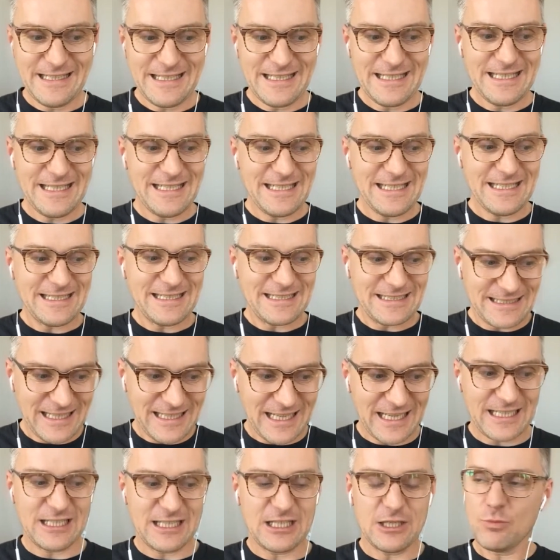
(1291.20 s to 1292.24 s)
They are
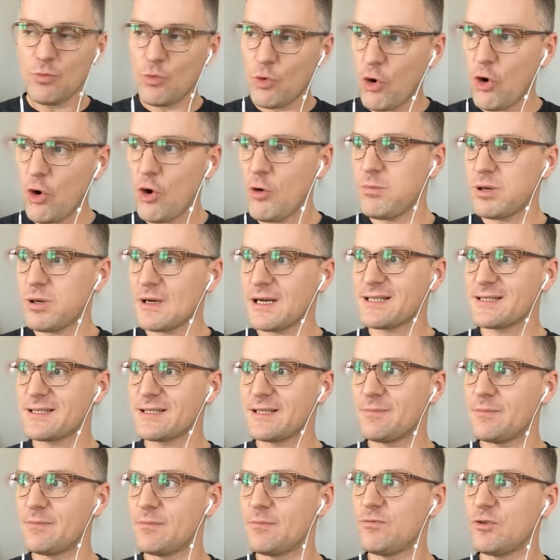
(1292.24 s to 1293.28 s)
substituting a real
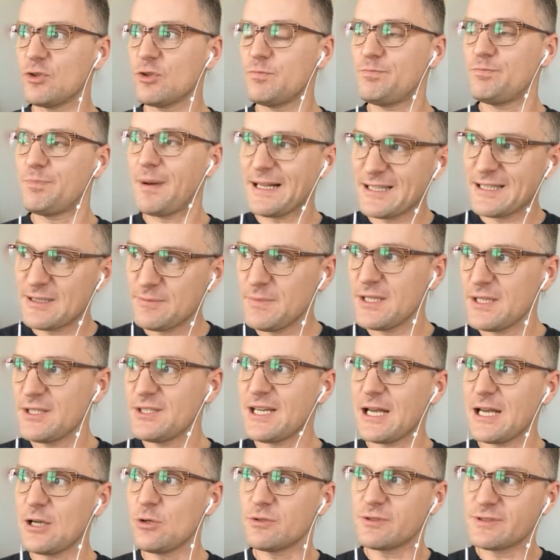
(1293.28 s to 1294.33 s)
agenda
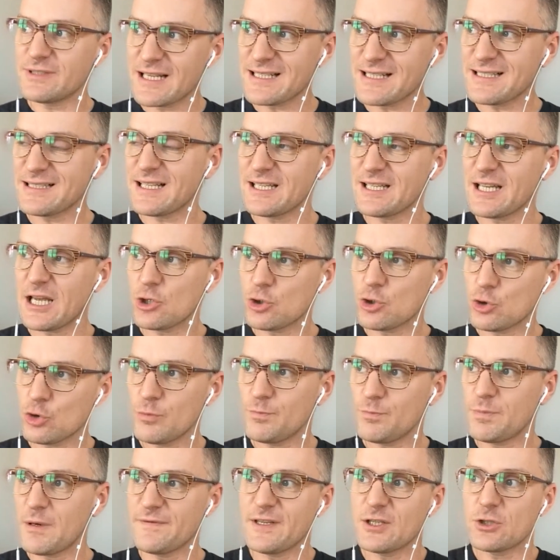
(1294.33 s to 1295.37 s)
because there is no power
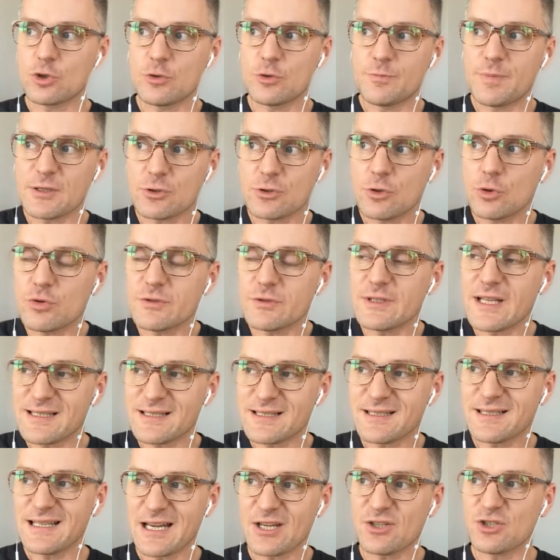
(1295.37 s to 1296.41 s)
struggle politics in
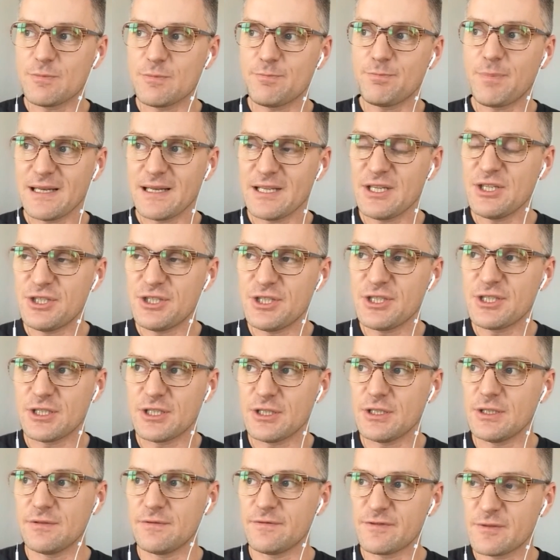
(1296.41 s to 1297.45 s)
Russia. They
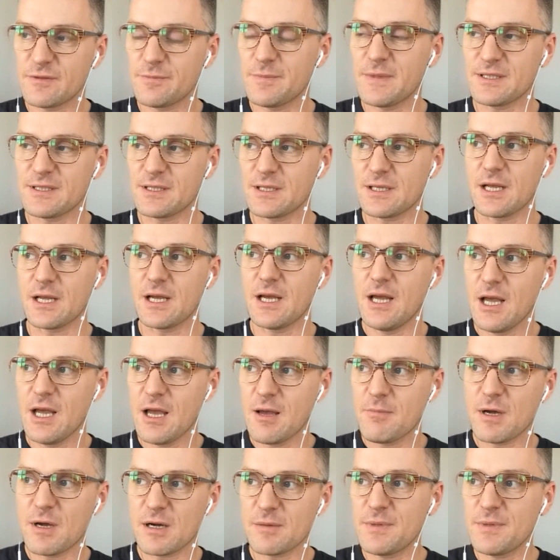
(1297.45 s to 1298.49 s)
live the lives of others.